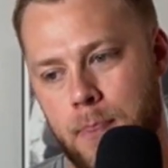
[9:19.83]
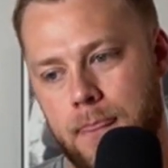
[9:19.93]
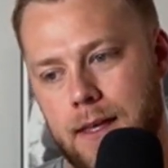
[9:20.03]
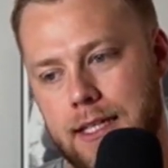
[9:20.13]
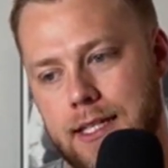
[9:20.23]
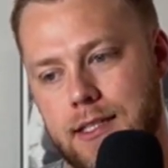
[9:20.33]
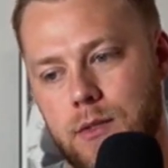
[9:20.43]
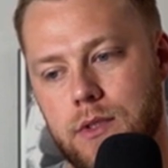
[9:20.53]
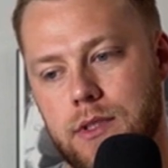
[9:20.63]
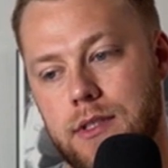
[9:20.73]
I guess it
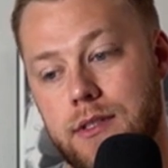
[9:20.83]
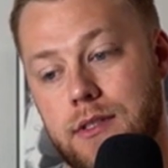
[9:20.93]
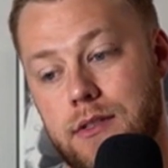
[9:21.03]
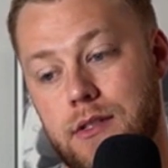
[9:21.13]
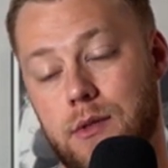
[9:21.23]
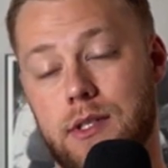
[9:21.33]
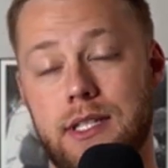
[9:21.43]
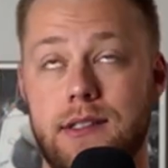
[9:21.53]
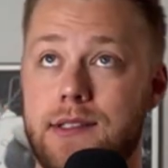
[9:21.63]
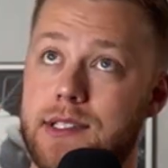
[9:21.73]
was
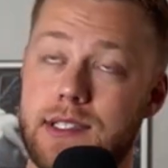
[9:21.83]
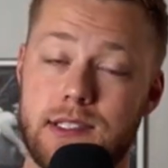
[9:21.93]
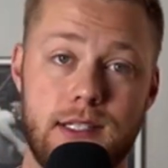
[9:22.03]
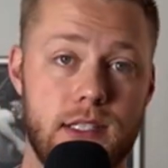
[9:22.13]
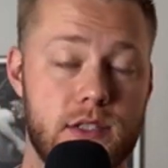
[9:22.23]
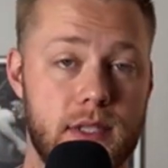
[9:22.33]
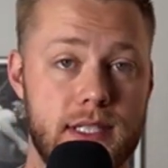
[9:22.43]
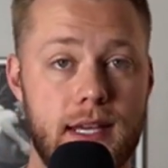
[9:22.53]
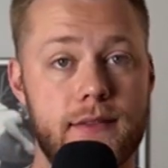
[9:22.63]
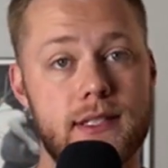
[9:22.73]
2016,
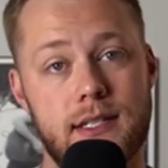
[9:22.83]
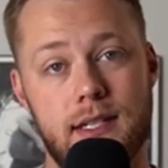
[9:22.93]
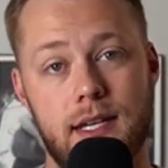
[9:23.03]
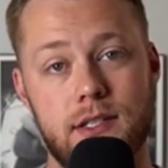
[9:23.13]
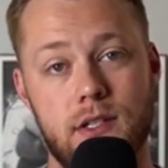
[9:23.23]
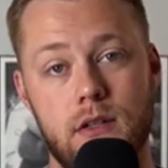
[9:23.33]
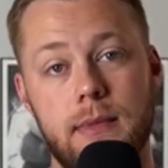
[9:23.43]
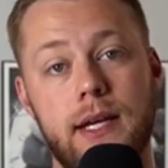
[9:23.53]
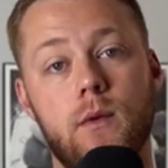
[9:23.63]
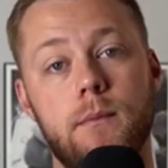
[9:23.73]
2017, I started
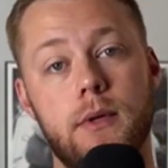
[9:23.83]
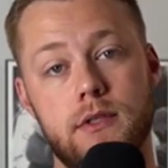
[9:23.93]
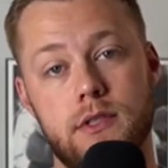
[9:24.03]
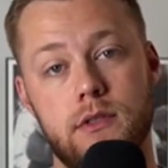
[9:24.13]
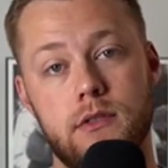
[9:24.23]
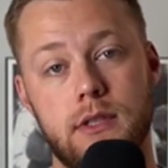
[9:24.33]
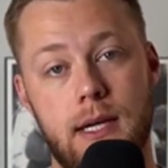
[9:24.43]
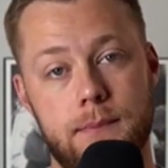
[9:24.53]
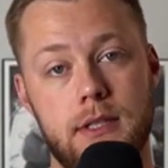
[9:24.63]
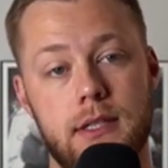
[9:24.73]
my own personal
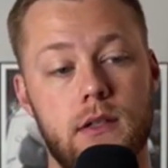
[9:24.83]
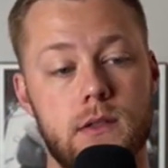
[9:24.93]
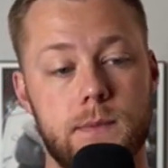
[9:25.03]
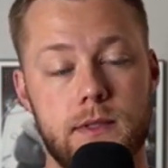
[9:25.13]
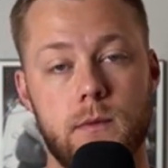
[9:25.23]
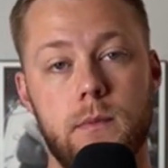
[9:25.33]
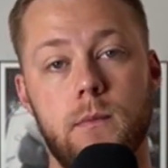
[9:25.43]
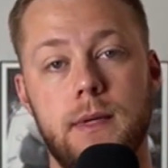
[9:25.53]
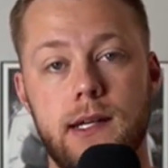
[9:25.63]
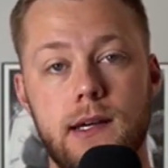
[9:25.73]
company called Scott Pugh
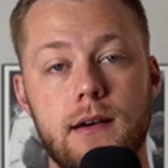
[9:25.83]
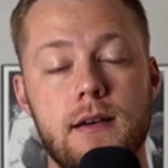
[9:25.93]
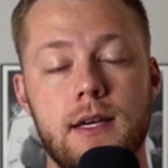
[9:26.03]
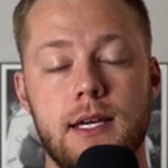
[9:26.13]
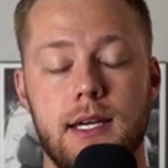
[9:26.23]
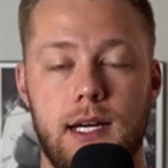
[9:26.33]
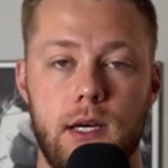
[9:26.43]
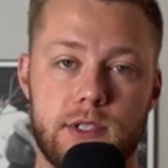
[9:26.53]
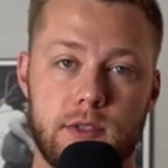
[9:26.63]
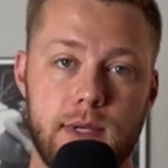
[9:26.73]
Media, and I
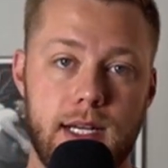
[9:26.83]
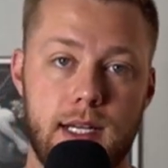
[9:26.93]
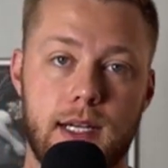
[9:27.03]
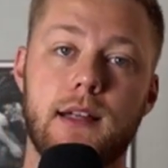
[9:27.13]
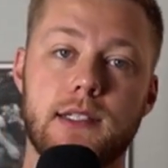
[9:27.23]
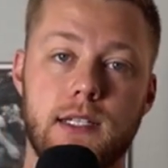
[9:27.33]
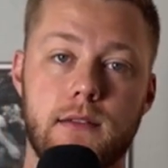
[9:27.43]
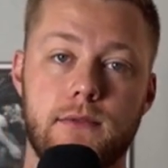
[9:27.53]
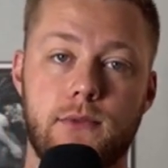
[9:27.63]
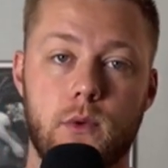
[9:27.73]
was creating
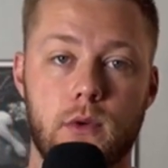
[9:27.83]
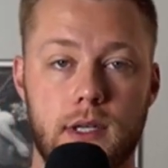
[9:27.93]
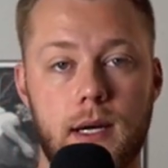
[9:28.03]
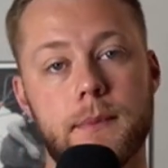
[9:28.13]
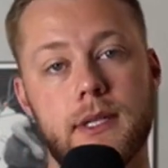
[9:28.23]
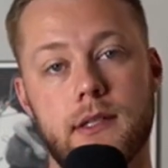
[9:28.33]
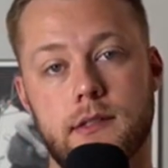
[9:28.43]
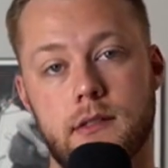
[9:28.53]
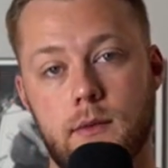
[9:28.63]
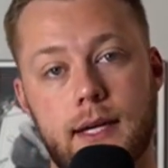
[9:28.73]
content for
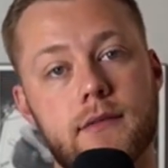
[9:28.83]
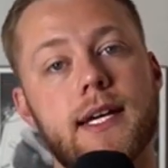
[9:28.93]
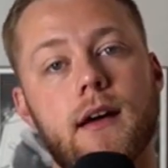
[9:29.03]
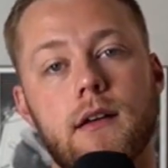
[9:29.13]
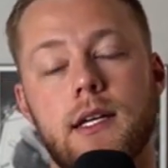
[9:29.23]
companies around town.